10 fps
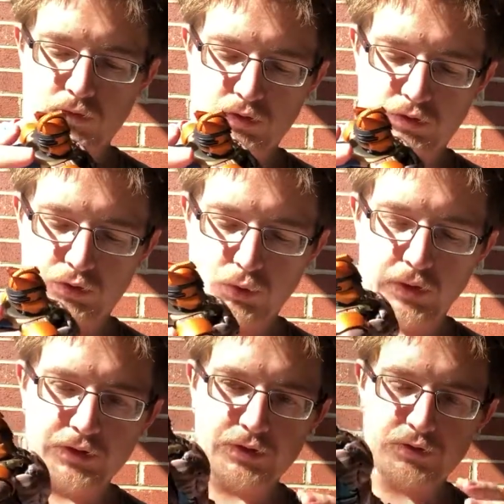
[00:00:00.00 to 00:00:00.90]
The
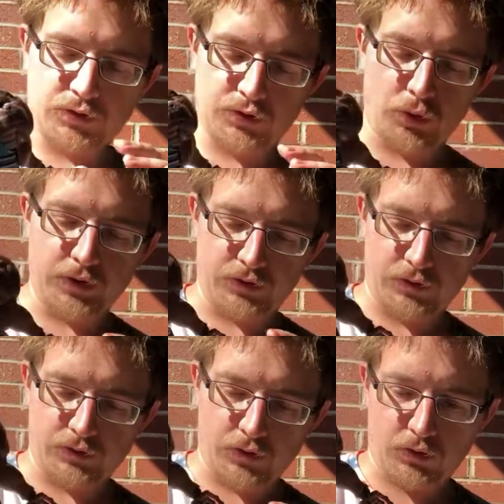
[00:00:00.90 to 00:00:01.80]
joint
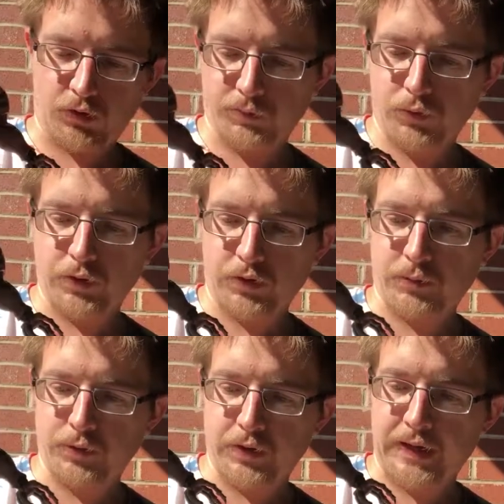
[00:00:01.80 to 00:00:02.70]
choices are a little bit weird, and
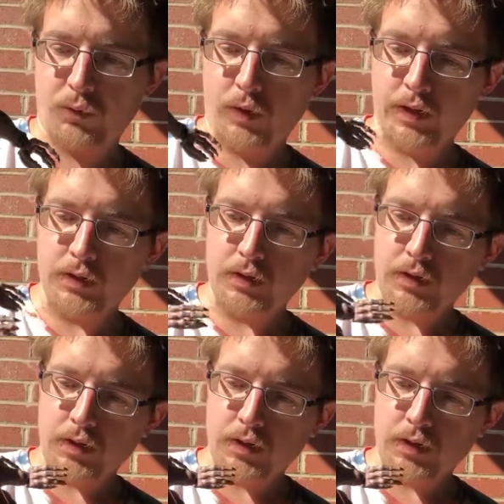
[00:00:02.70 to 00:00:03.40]
I'll put it that way.